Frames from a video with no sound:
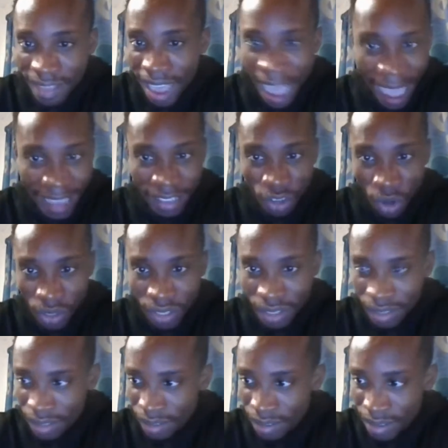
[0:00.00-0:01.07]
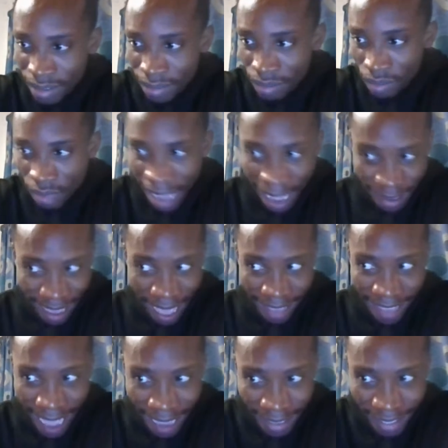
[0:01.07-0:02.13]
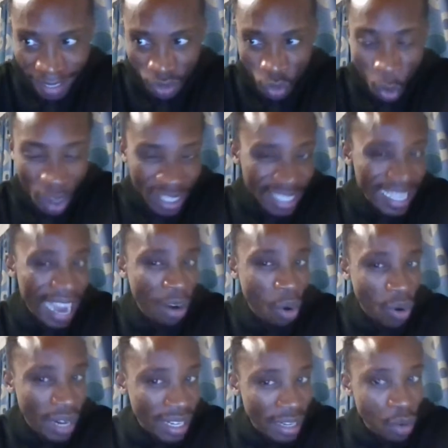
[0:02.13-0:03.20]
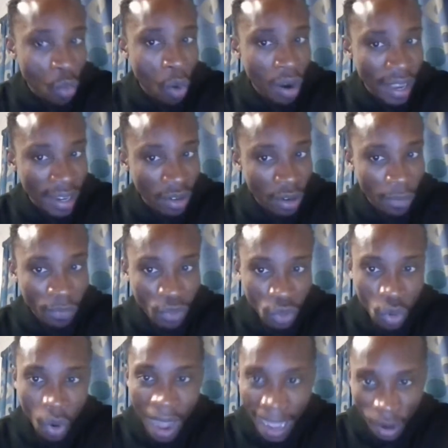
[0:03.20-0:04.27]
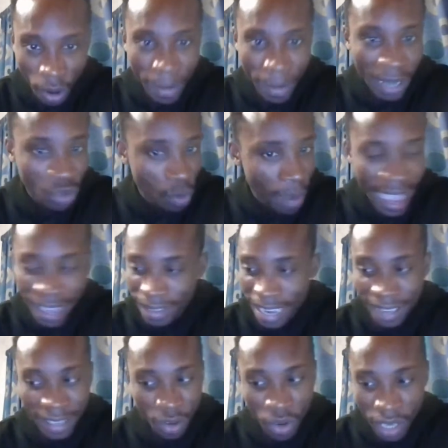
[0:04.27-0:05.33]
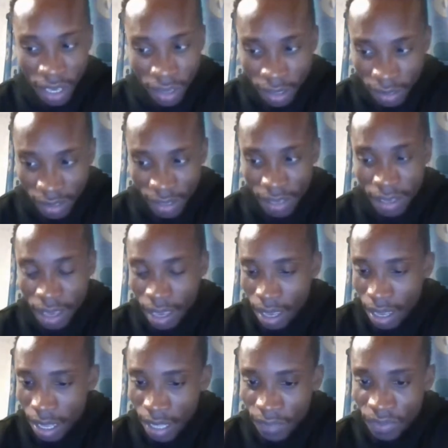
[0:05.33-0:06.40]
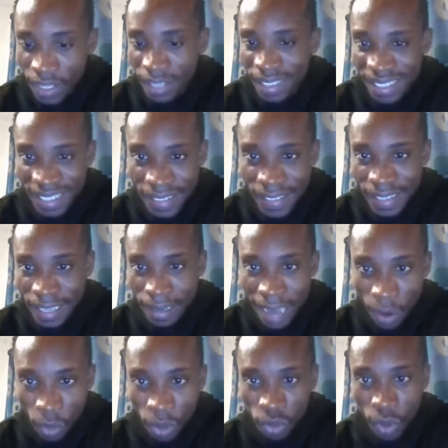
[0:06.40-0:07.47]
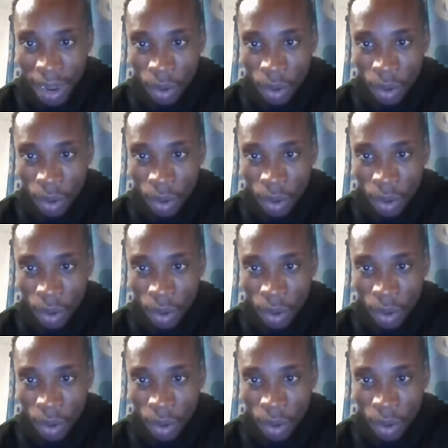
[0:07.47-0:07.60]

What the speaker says: I just I see what they are currently working on. So I come back to my essay. I say, okay, see, this is the skill I want to